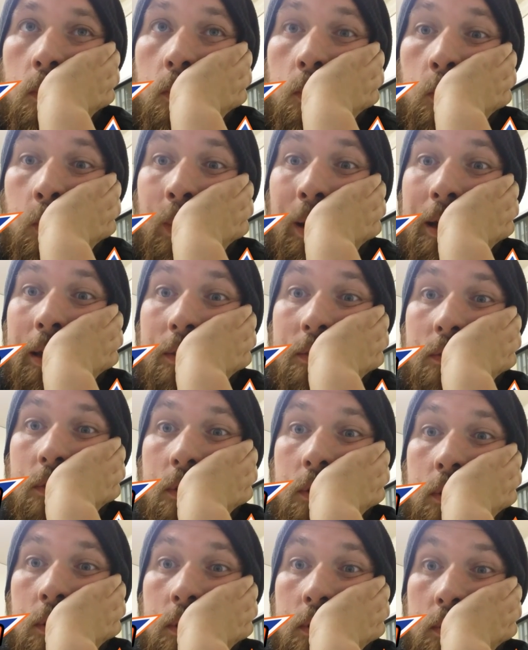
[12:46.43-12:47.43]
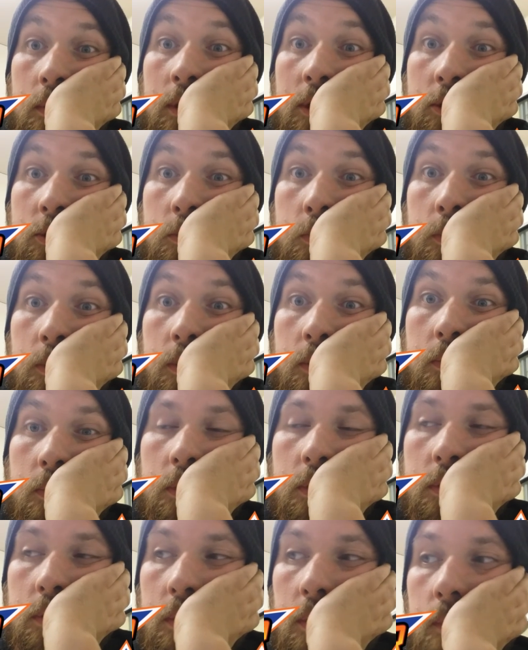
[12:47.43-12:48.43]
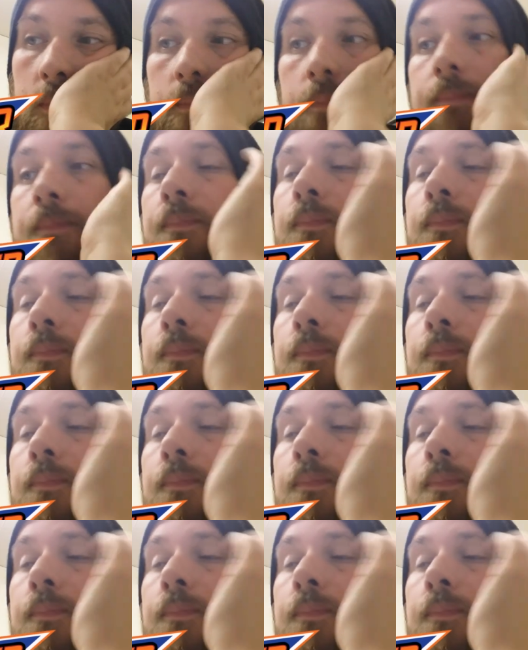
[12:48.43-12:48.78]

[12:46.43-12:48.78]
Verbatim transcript: But Wayne's tonight, that should be interesting.